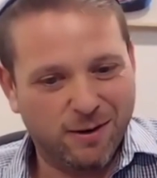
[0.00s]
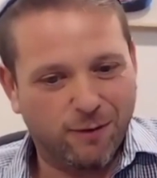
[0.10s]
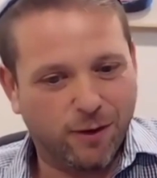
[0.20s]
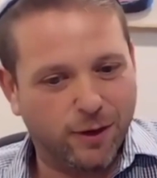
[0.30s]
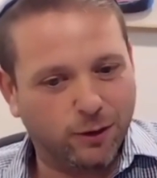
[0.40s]

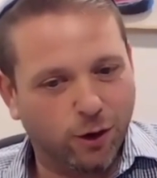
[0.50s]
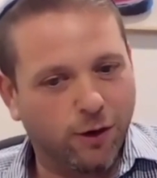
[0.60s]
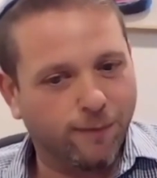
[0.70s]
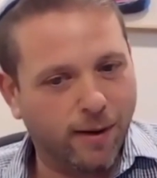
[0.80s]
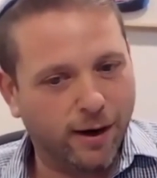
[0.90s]
from the story
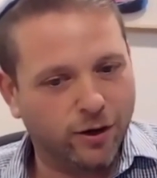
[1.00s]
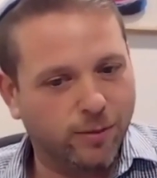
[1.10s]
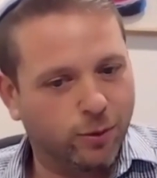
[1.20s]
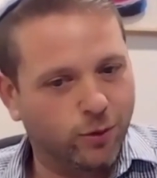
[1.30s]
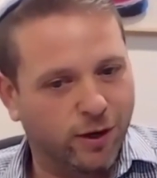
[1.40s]
of
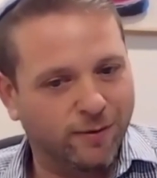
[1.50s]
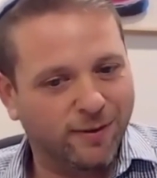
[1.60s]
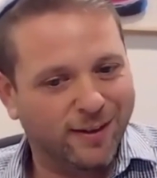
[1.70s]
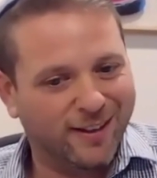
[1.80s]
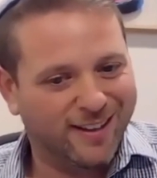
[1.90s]
partnership
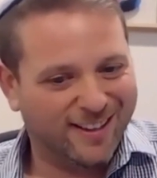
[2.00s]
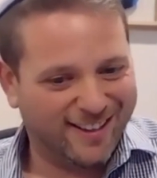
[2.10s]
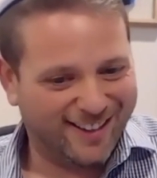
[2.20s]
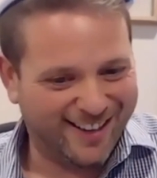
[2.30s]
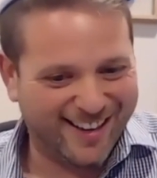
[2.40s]
between
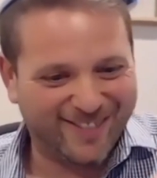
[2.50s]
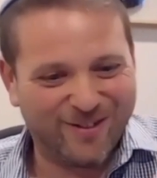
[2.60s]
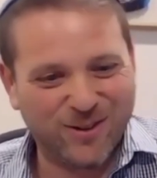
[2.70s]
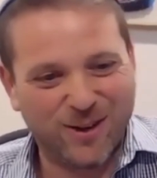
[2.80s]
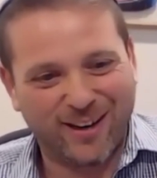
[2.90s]

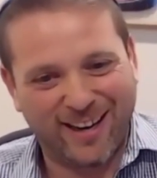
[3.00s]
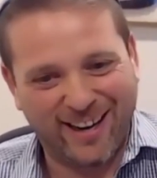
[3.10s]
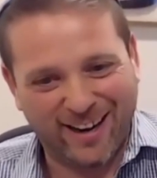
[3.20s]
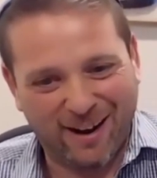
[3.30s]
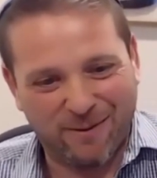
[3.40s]

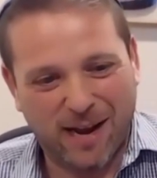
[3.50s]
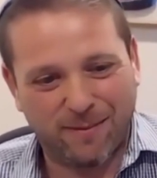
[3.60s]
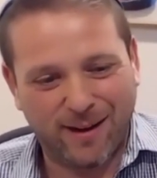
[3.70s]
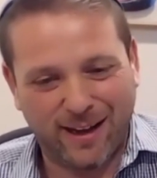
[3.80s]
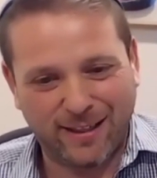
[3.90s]

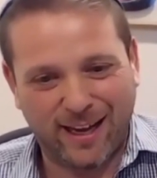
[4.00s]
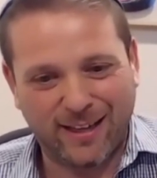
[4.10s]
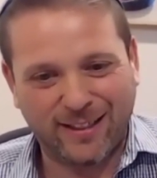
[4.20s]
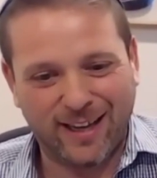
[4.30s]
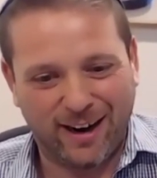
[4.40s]
Abraham
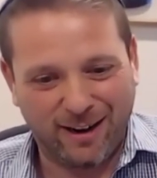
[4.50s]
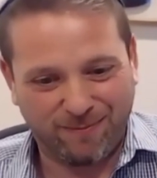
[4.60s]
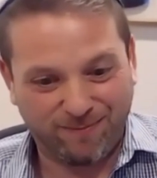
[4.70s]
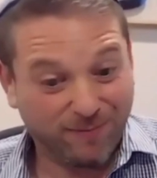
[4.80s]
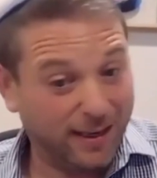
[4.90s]
and
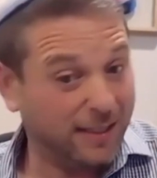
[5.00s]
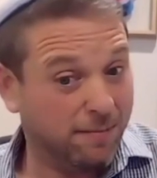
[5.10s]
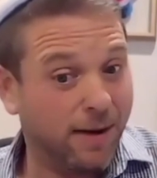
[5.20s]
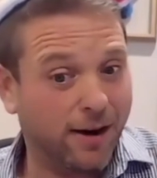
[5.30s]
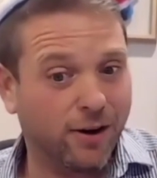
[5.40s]
Sarah. It's
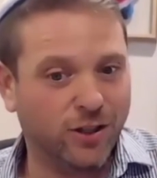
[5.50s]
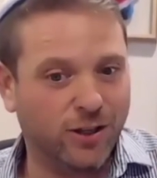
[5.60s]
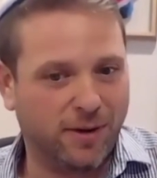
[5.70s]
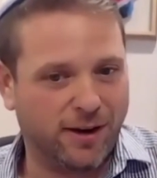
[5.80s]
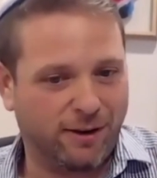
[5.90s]
a
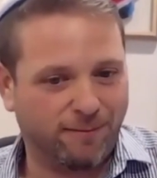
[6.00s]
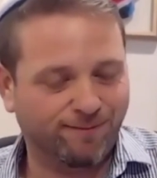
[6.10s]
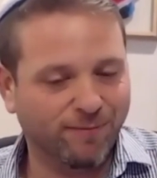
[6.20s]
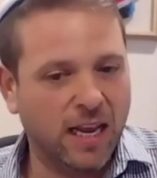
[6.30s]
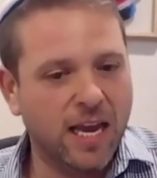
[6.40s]
partnership here.
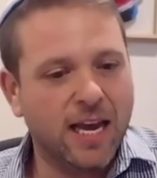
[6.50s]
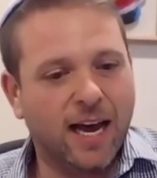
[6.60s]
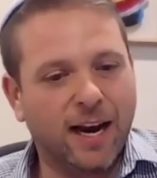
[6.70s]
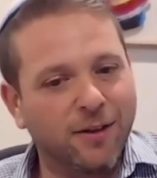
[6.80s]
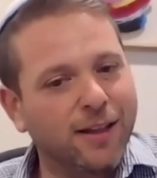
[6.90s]

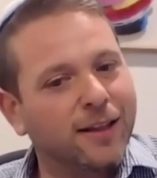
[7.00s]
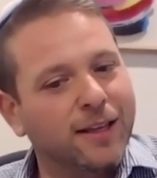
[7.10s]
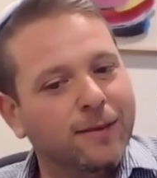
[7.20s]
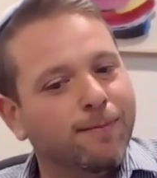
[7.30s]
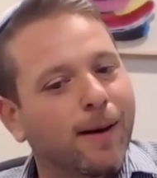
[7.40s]
And I think that
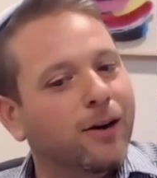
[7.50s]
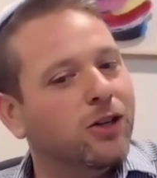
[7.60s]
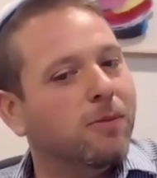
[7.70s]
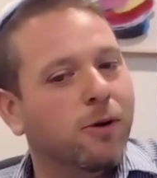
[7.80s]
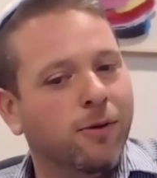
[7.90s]
this
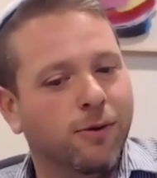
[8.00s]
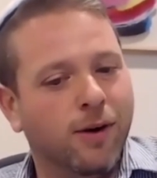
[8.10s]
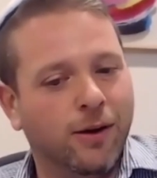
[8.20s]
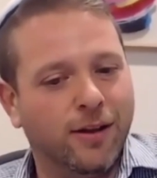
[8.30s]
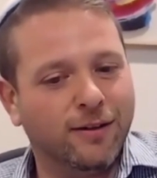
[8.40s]
partnership goes
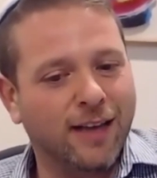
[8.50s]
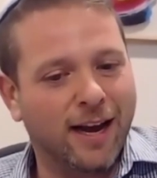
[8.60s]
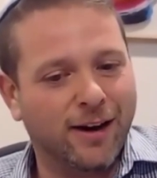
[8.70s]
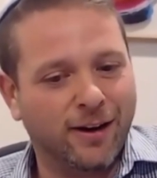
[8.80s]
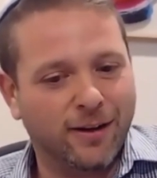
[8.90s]
throughout the
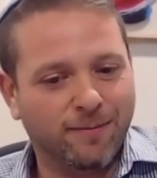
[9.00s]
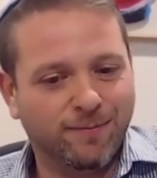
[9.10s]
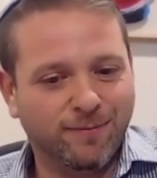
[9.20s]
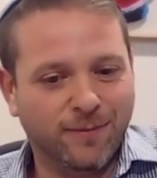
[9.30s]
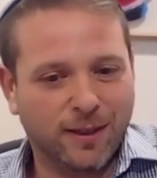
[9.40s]
entire
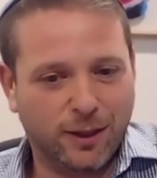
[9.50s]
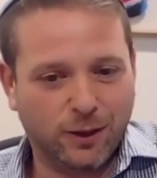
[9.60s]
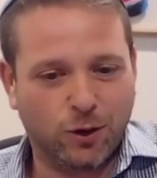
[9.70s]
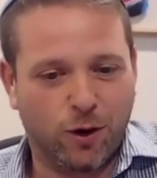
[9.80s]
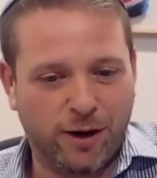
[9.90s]

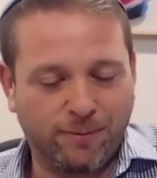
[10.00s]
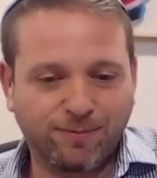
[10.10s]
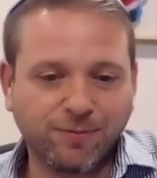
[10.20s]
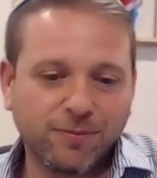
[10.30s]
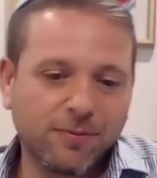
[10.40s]
story.
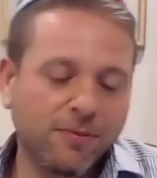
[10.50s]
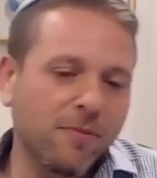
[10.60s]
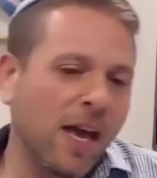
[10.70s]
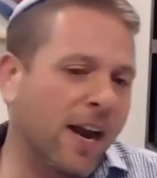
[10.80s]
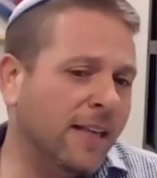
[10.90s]

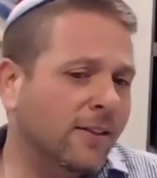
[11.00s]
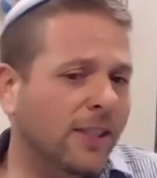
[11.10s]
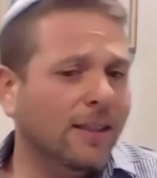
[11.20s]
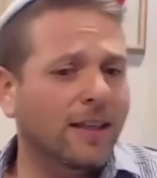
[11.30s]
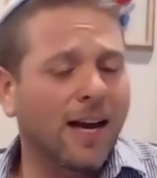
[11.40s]
And I
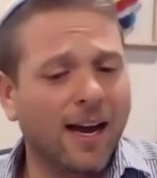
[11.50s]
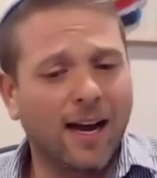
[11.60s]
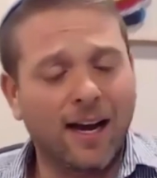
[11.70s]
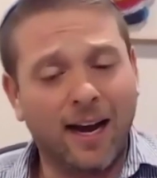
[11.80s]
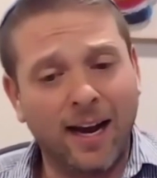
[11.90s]
think that
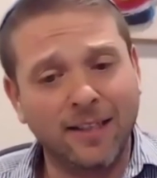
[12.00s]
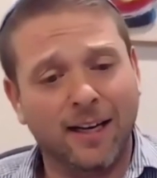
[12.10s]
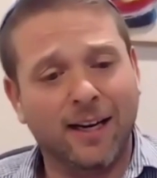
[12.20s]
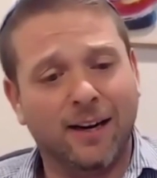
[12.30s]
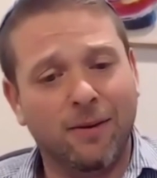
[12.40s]

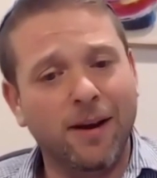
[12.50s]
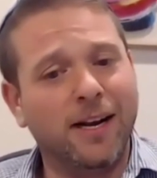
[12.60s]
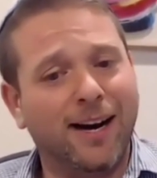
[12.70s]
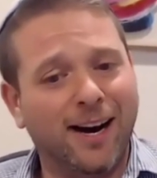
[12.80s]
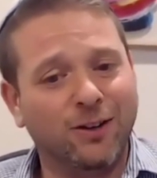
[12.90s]
Isaac and
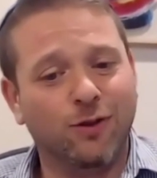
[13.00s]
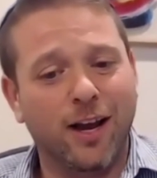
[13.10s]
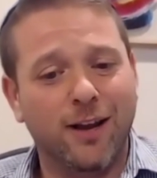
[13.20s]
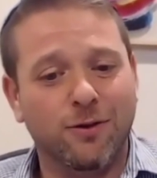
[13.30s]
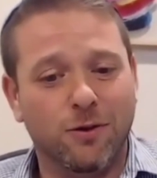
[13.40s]
Rebekah are
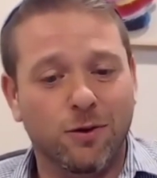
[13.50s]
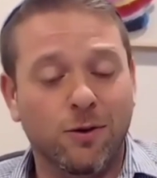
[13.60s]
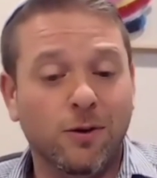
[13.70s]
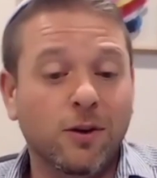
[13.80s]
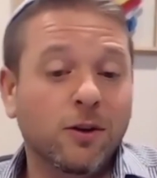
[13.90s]
trying
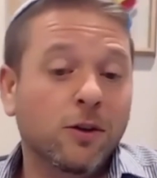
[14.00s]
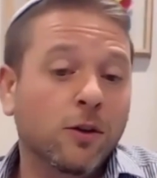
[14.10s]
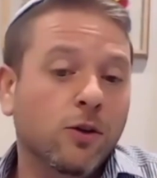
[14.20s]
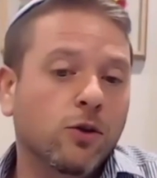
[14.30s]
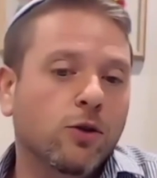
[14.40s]
to
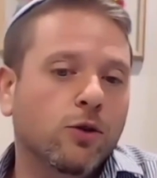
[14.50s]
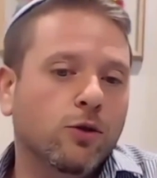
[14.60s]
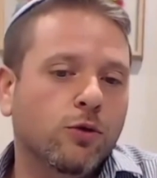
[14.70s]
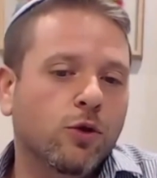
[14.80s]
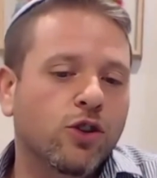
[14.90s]

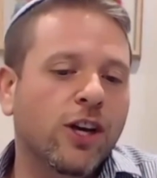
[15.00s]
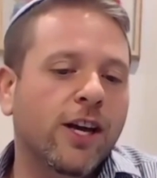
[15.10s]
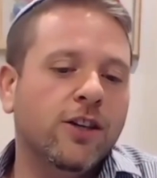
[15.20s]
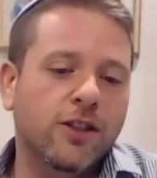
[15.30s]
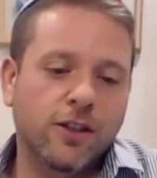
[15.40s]

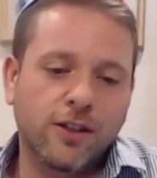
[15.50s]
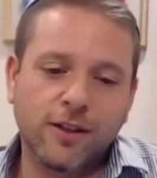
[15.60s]
change